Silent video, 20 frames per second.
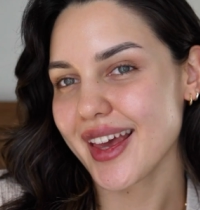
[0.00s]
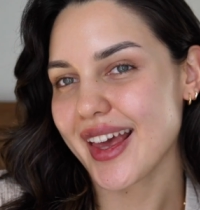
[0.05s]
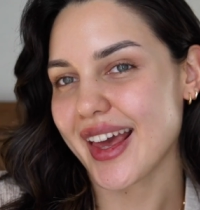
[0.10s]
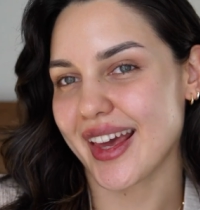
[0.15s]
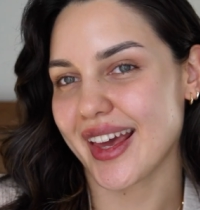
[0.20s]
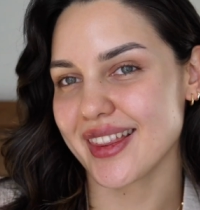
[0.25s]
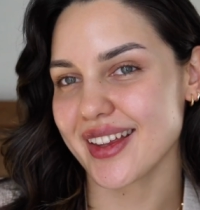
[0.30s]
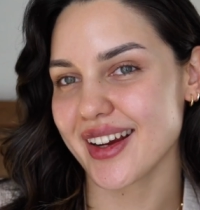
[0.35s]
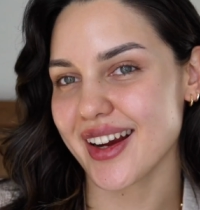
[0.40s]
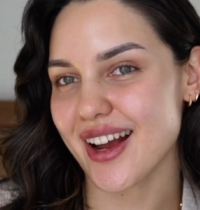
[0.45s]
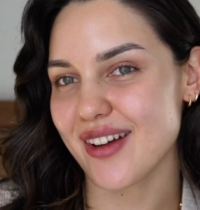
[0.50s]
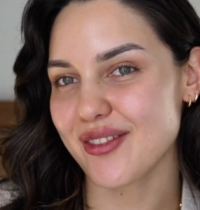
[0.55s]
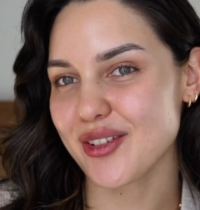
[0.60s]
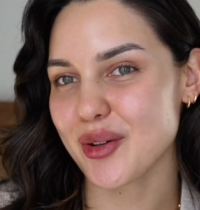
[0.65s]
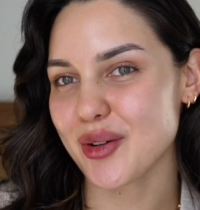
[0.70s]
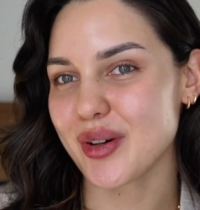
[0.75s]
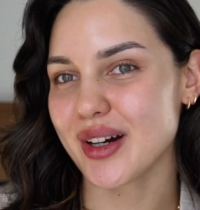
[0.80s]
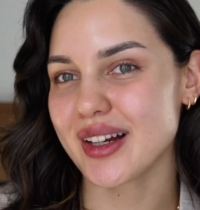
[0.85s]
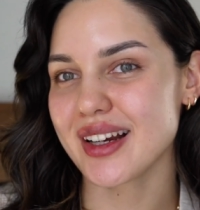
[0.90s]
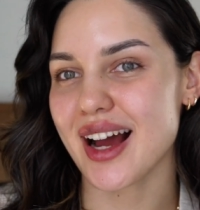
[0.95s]
Hey there
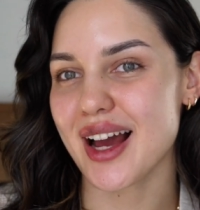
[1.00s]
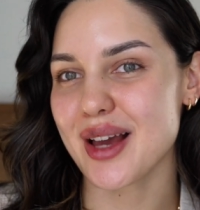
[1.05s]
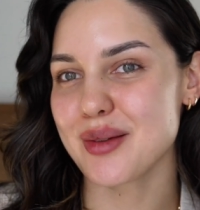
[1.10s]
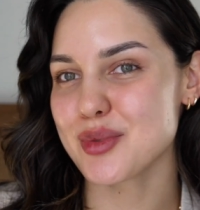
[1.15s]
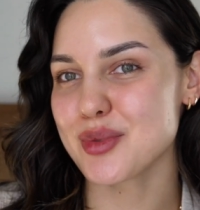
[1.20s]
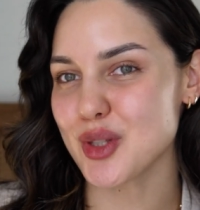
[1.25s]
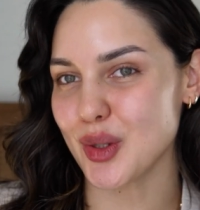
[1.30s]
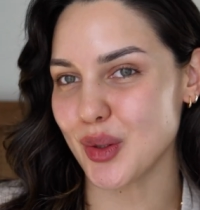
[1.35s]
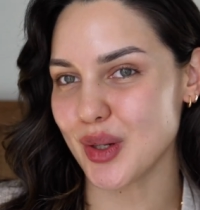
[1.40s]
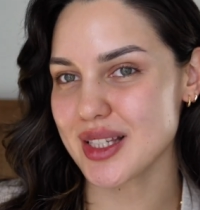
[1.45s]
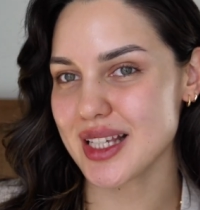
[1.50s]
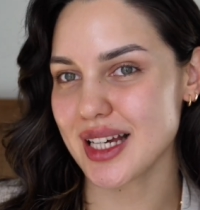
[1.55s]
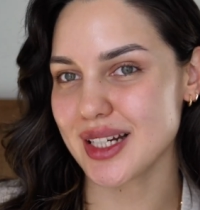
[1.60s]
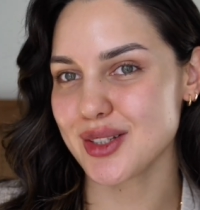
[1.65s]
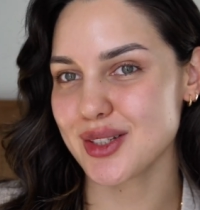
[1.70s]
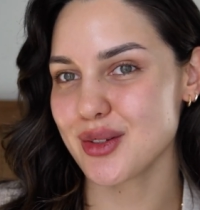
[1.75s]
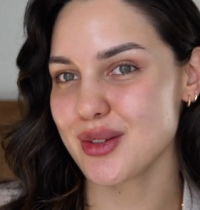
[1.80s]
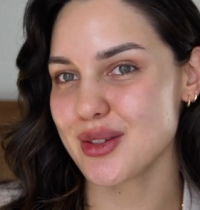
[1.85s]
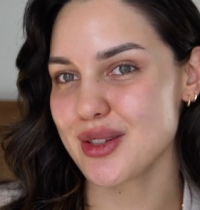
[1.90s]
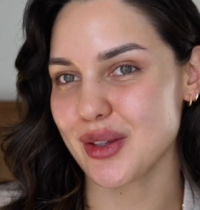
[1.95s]
everyone, I'm so excited
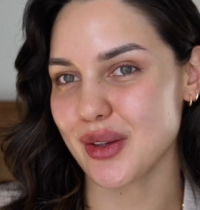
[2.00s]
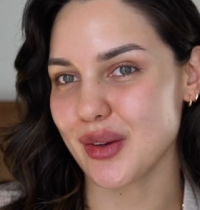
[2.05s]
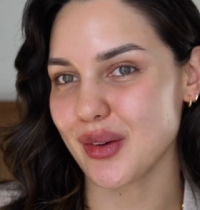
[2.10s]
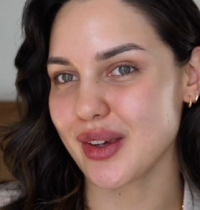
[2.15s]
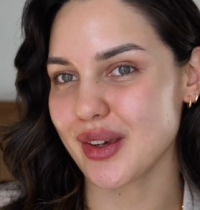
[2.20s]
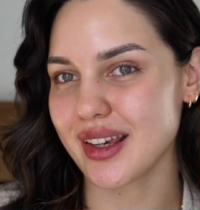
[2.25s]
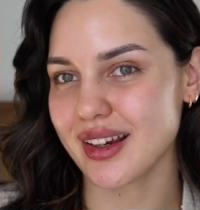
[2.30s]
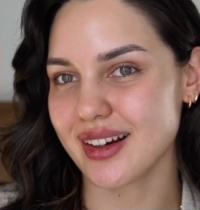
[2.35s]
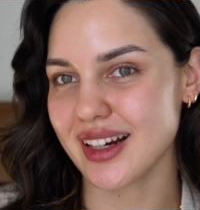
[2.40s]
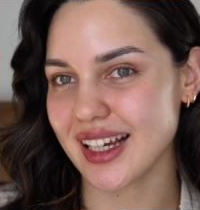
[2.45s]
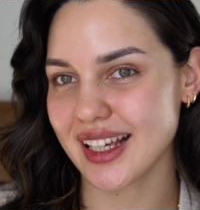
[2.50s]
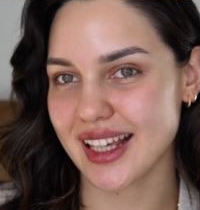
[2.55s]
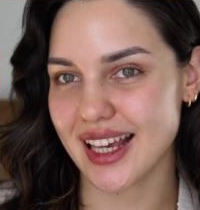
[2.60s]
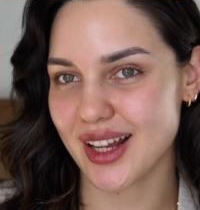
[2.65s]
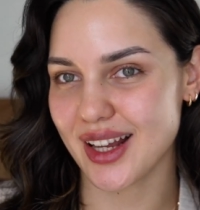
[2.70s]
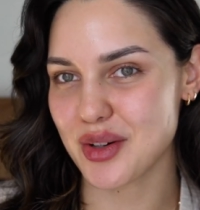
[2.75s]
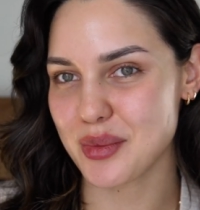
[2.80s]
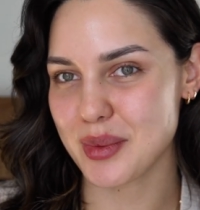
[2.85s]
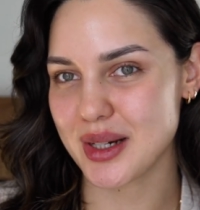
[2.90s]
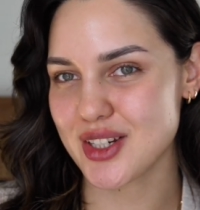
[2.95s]
to see you here again
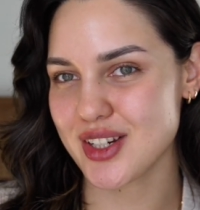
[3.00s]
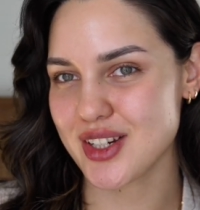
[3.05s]
on my